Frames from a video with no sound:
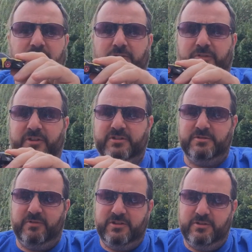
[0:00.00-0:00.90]
little things
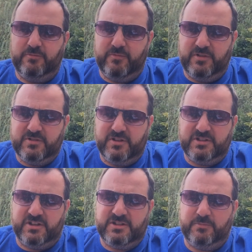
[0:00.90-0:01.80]
that when you
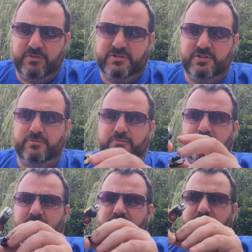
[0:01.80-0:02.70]
attach them onto
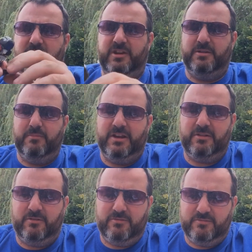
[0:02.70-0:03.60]
any
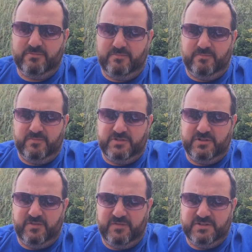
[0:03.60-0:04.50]
metal
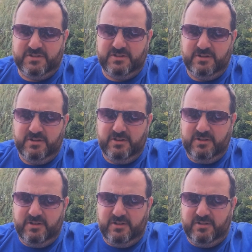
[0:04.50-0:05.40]
surface,
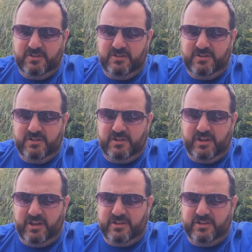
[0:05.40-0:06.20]
they